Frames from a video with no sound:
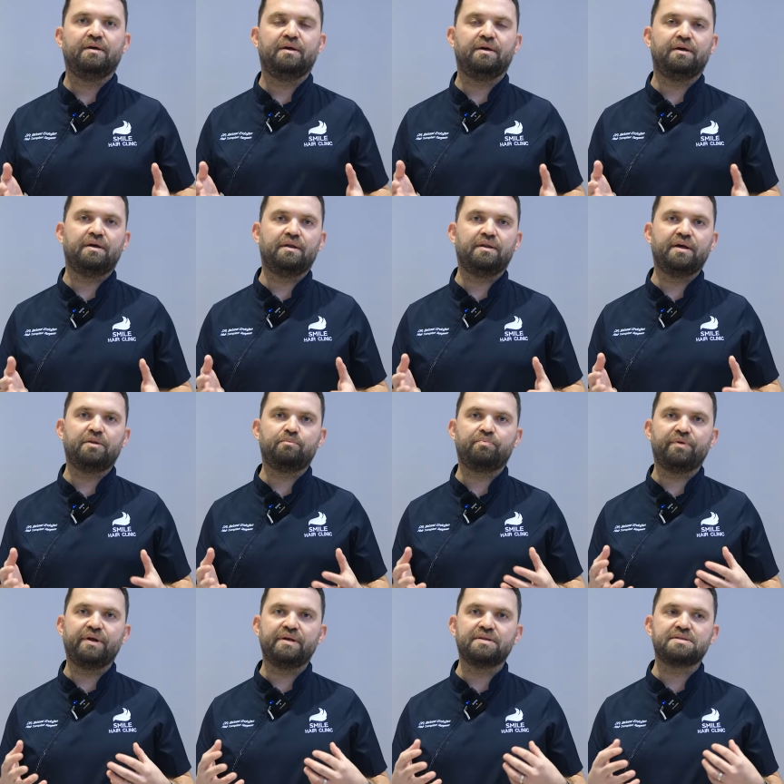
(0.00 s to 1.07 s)
that
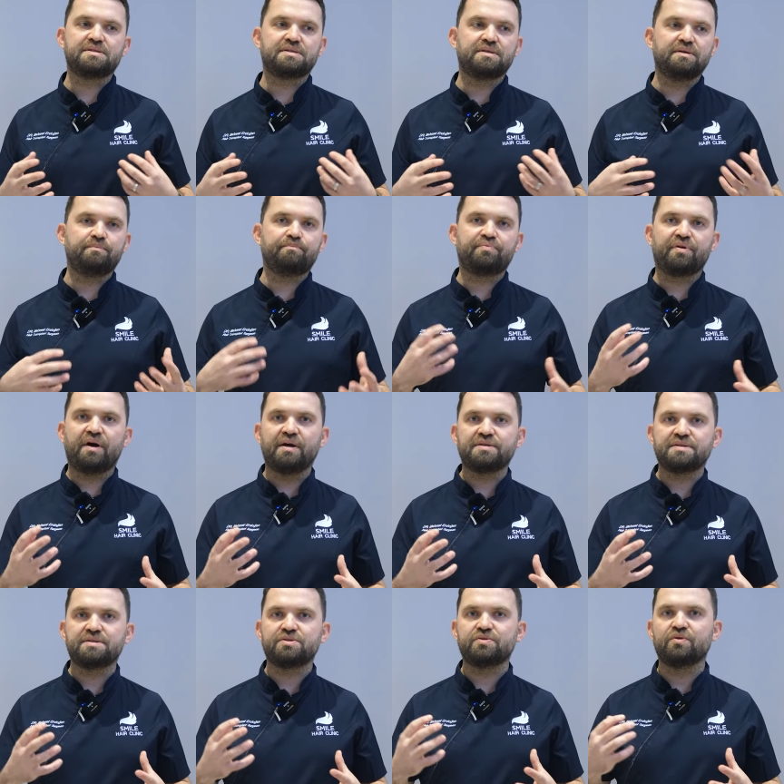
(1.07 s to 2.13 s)
brings the
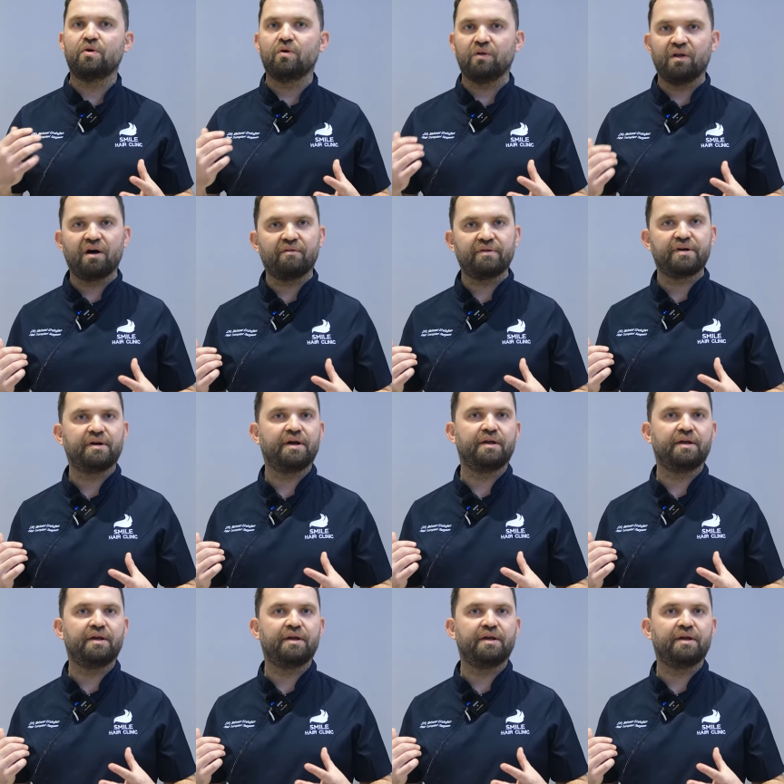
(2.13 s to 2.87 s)
prices to go lower.